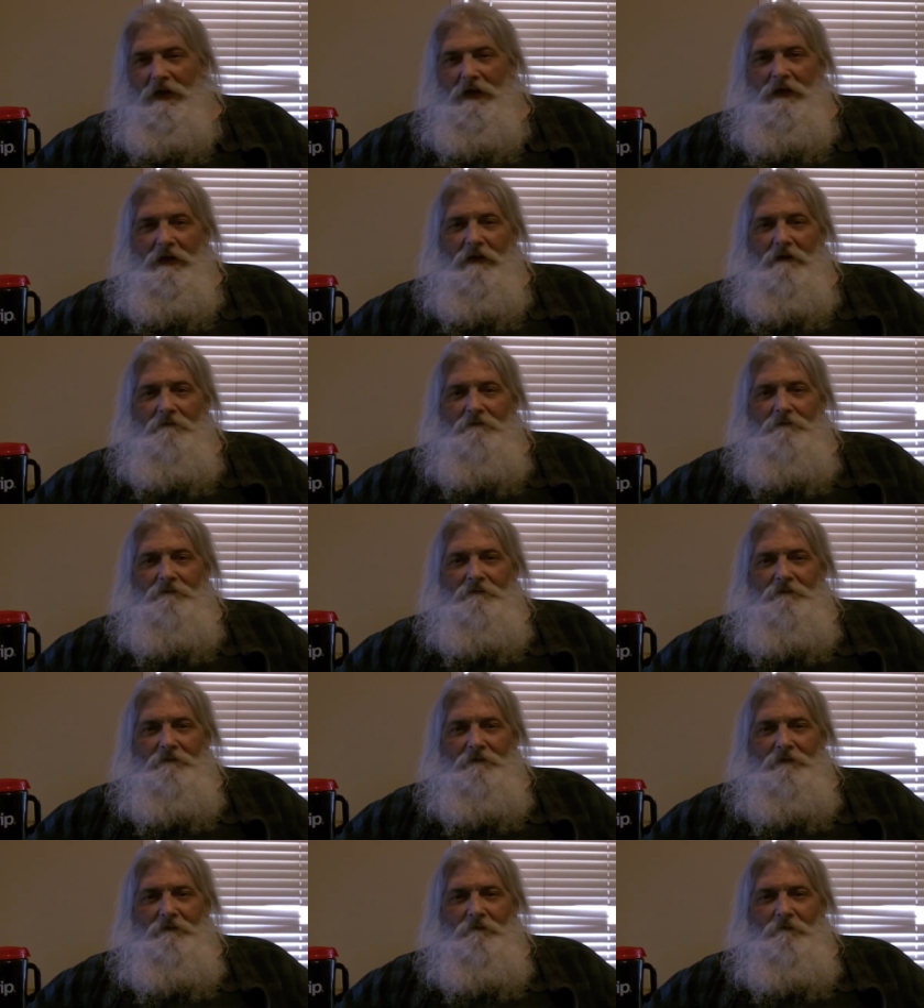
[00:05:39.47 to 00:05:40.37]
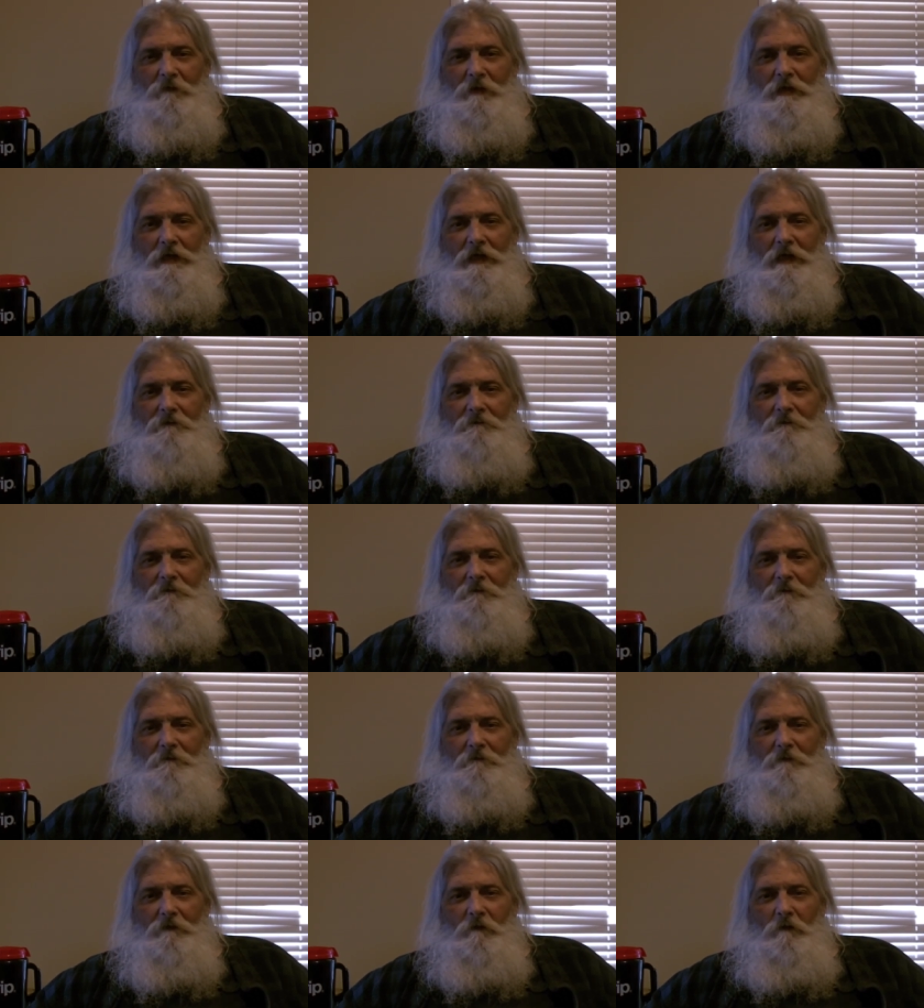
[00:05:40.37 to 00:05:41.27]
I have one left
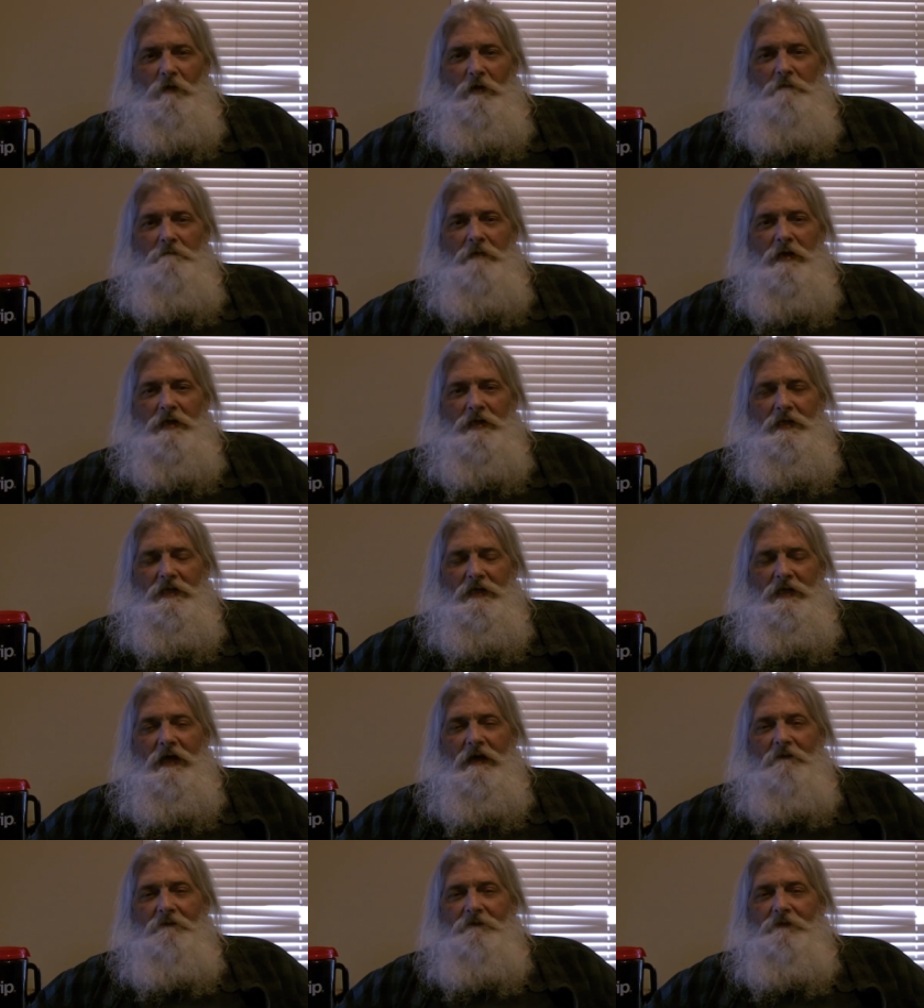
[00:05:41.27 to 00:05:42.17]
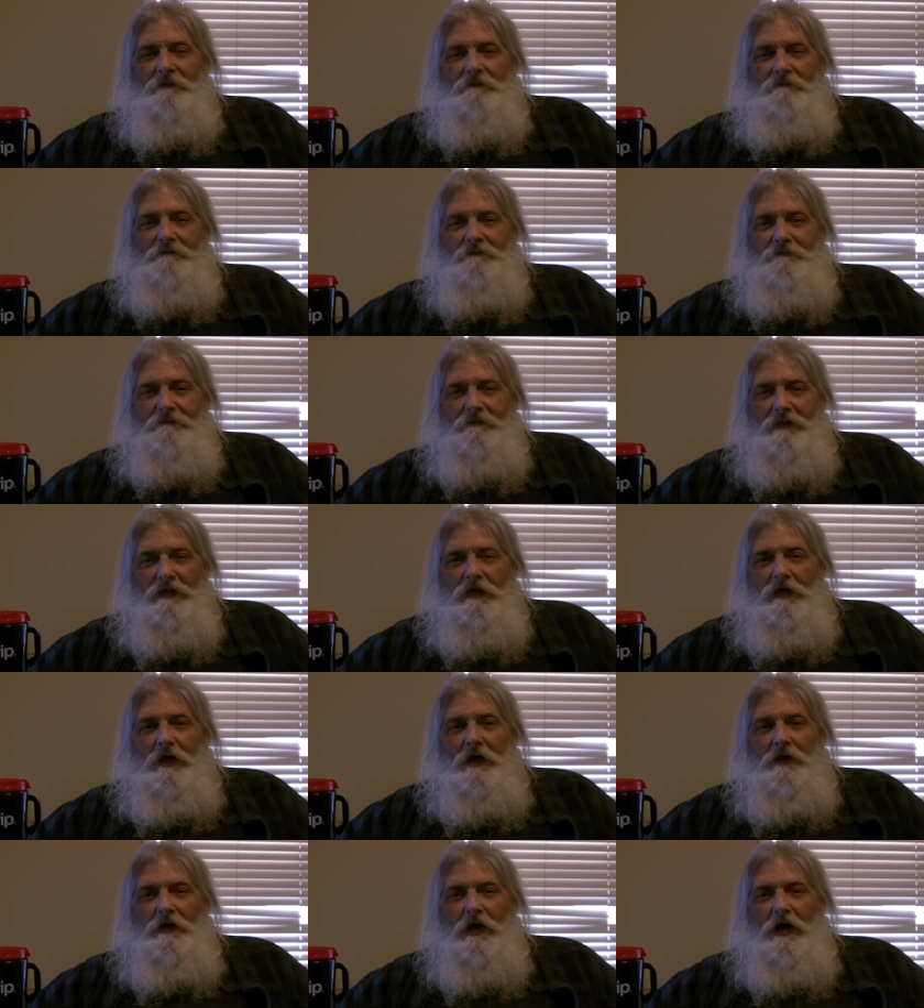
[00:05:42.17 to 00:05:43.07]
one method left,
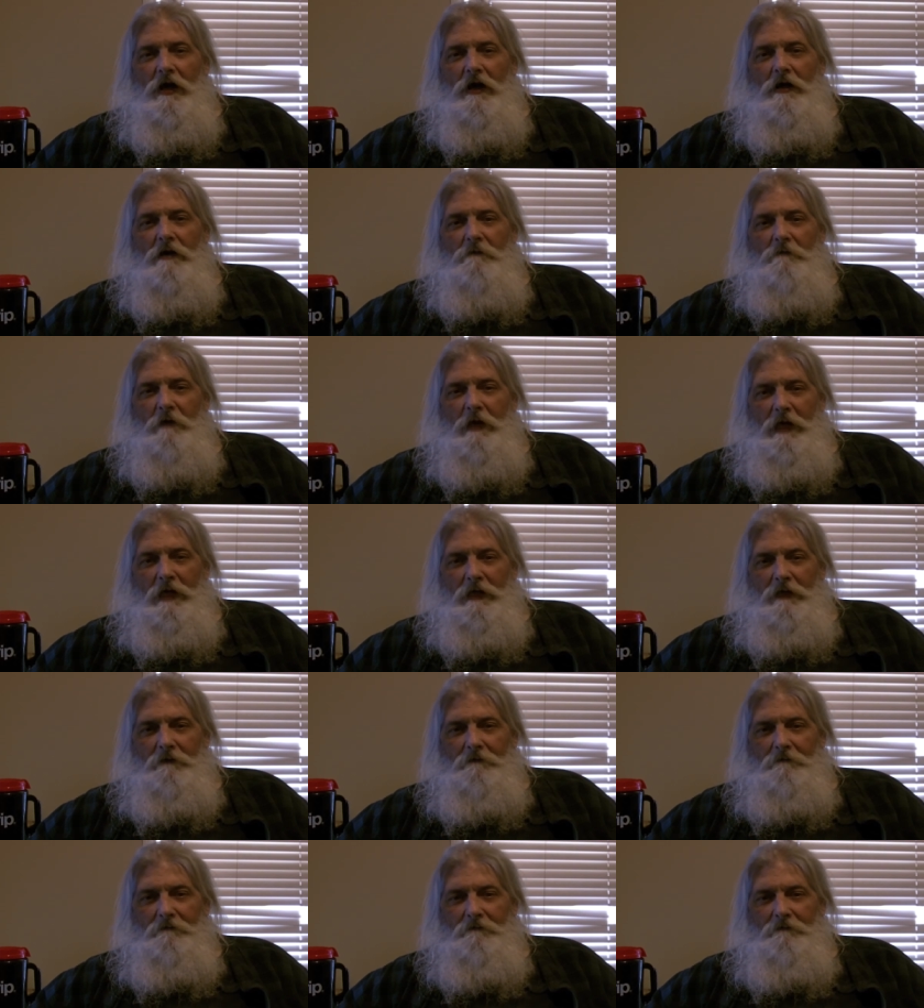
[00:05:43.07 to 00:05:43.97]
the hard way.